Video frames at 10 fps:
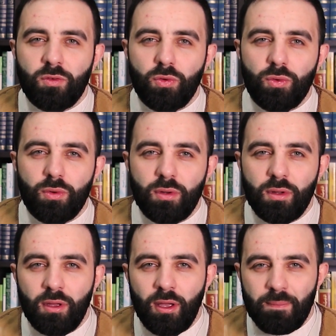to
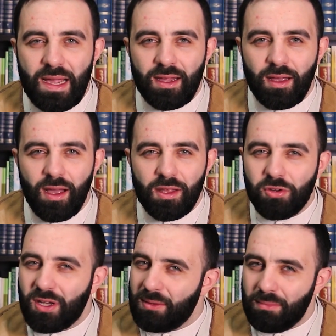Mecca. And
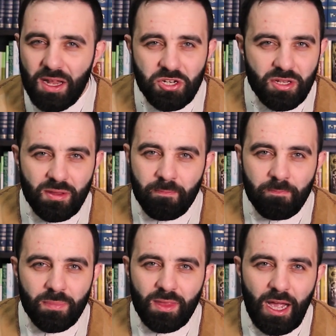you can imagine
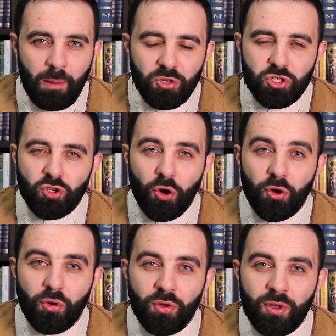how much
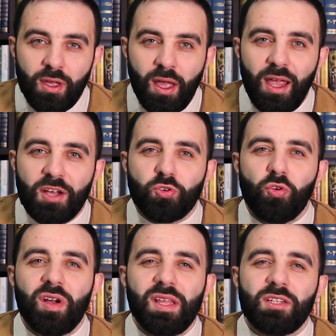sorrow he has
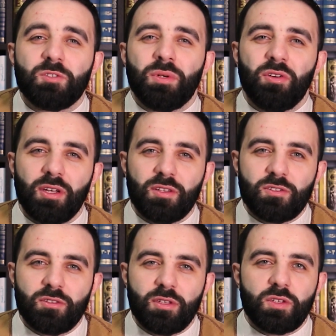already
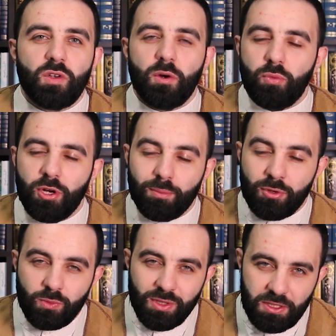experienced, this young boy
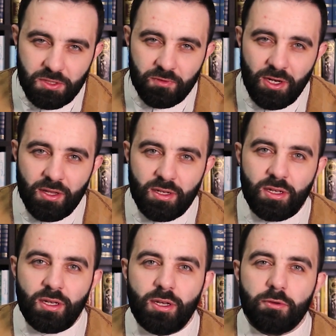born without a father,
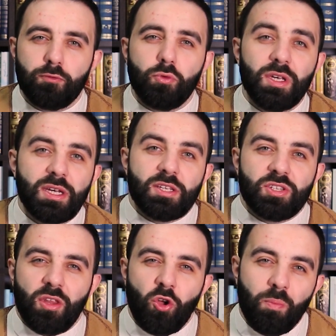4
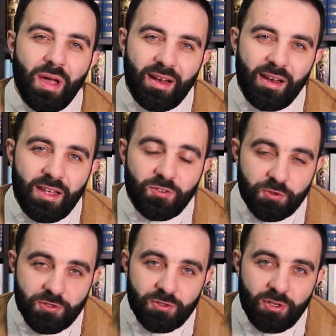years in the nomad
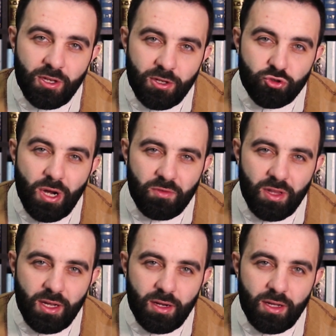lands,
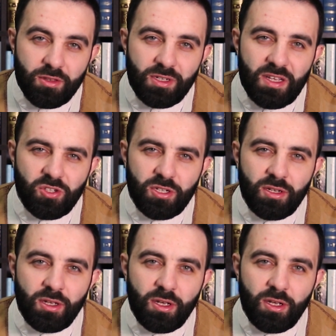traveling in the desert,